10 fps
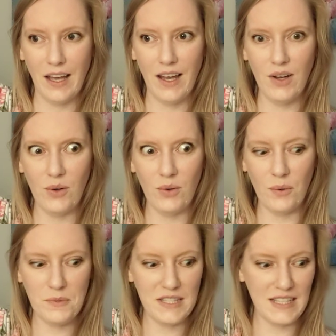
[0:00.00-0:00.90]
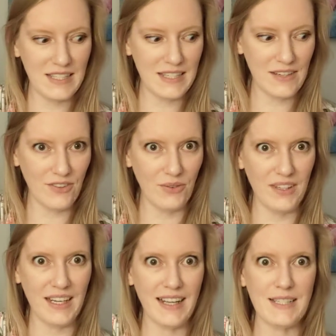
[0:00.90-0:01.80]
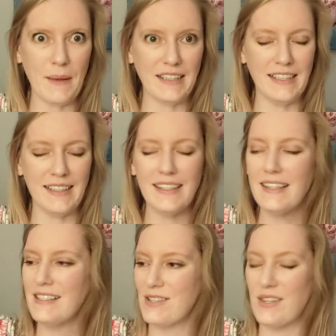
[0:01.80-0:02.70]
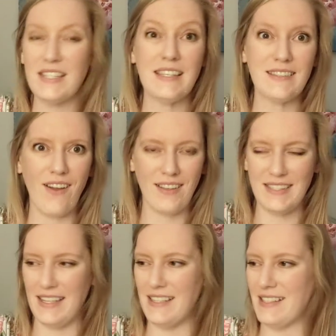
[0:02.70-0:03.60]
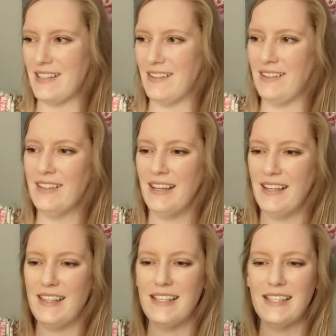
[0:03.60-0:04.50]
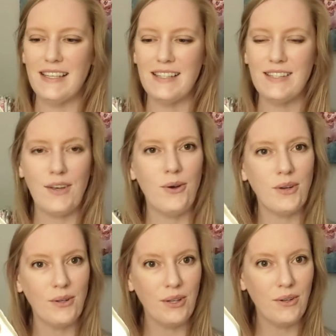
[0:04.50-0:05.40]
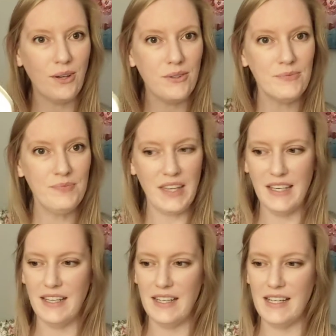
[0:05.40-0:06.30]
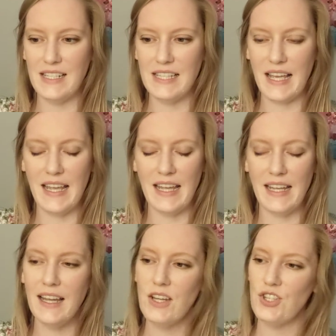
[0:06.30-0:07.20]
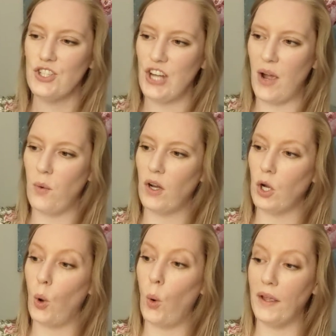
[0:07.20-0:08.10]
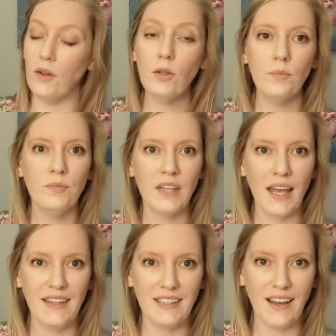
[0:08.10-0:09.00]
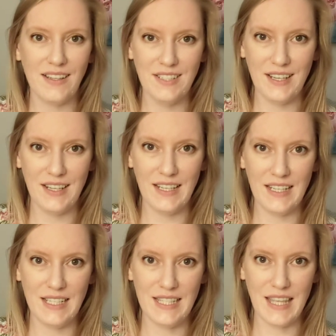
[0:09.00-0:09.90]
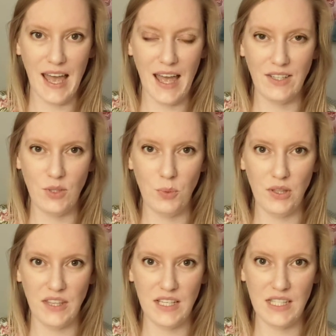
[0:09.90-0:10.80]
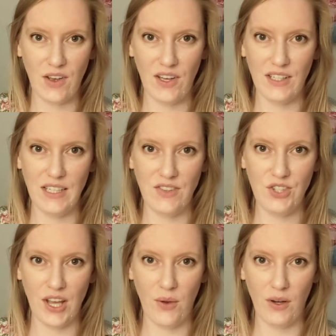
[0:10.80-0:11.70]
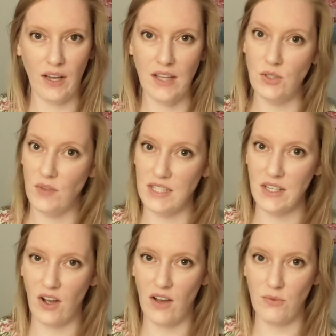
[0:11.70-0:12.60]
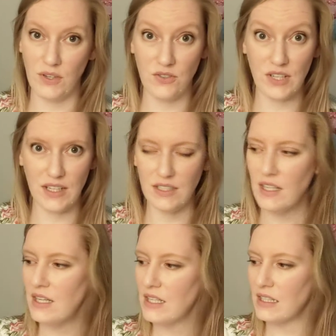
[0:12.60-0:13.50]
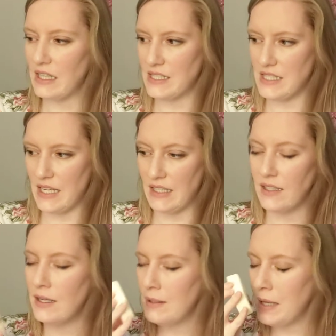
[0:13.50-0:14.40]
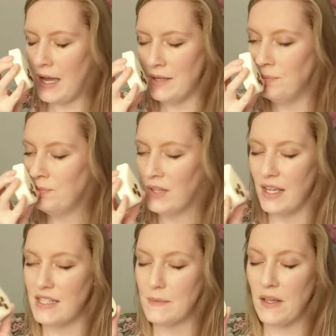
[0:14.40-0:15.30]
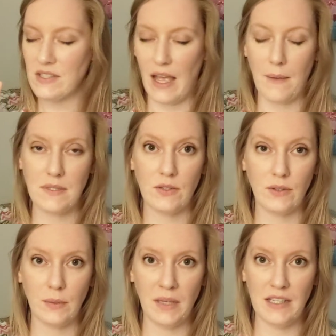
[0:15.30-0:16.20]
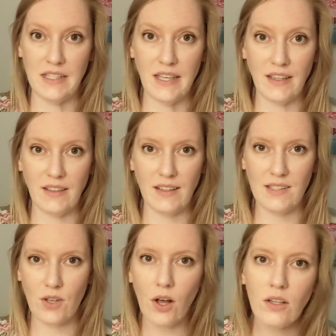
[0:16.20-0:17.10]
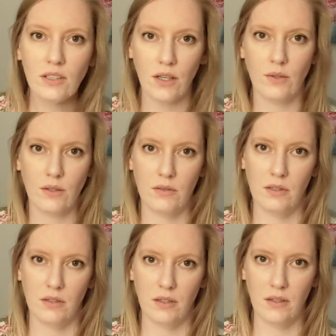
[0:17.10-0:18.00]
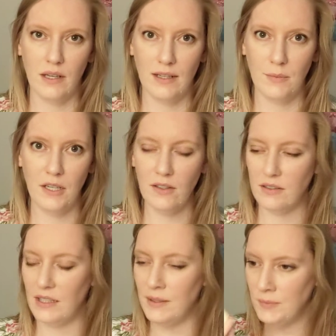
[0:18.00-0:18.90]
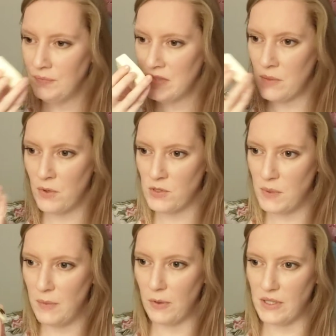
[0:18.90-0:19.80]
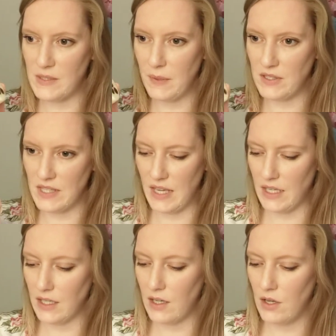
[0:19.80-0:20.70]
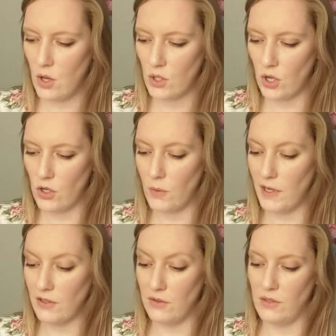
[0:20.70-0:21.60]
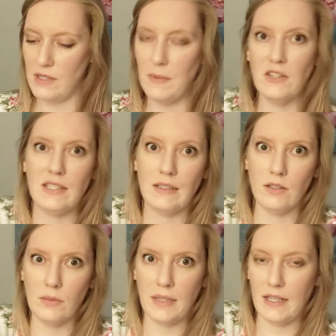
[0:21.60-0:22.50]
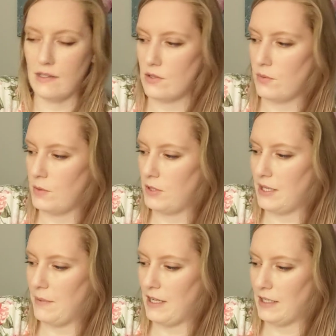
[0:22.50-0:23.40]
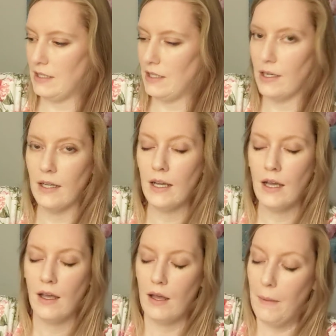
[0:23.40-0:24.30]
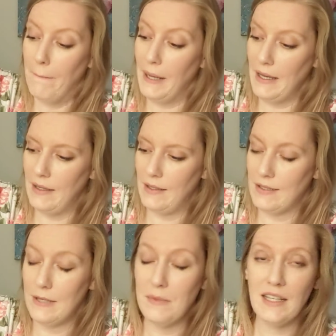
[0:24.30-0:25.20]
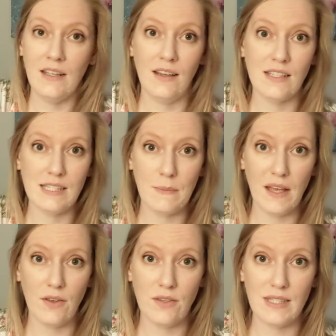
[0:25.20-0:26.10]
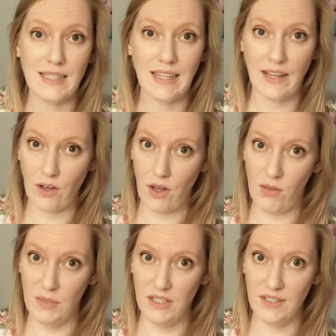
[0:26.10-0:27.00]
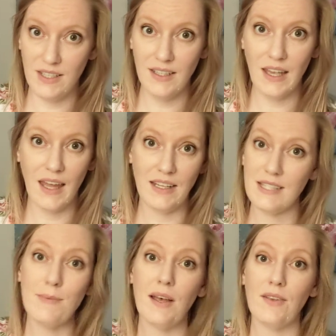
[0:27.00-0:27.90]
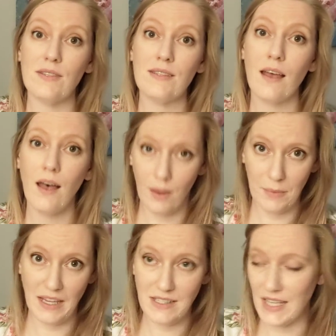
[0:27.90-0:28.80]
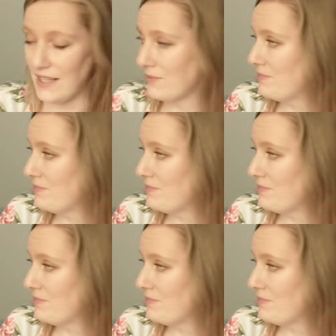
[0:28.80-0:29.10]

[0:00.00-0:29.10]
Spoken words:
Oh, whoops, this is a different one than I expected. So this is not seasonal. This is Coco Loco. It is a shower oil, and the idea is that you put this on in the shower and you rinse it off when you're done cleansing. And it smells absolutely amazing. It's called Coco Loco, and apparently to most people it smells like cocoa butter. Oh, it's melting a little in my hand, so I'm gonna put that back in here. But to me, it smells like almond, and it smells amazing.